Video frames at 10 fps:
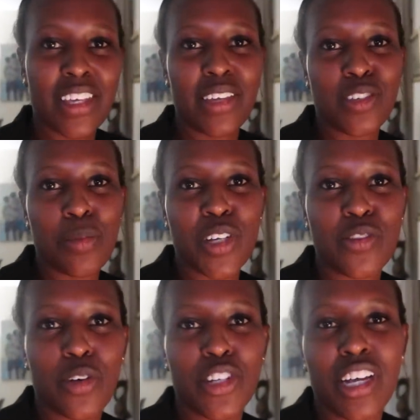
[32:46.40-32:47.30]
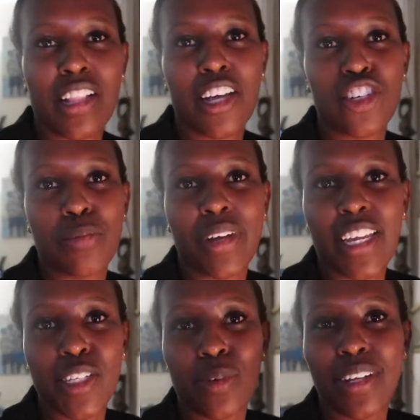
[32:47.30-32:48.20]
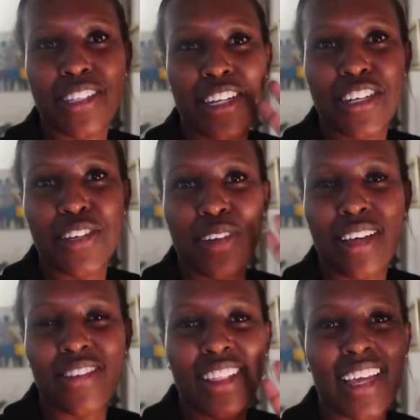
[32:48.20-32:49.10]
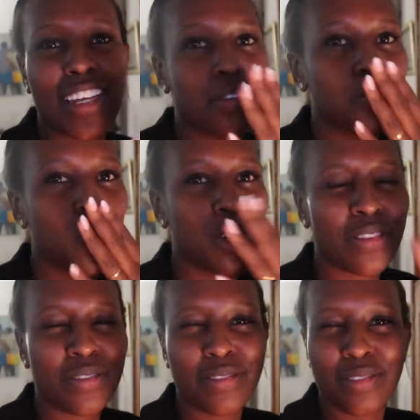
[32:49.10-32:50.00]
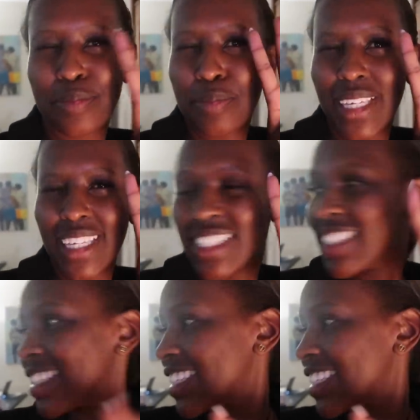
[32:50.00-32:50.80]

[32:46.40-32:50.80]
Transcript: Thank you so much for watching. I'll catch you in my next one. Sending you love and light. Peace.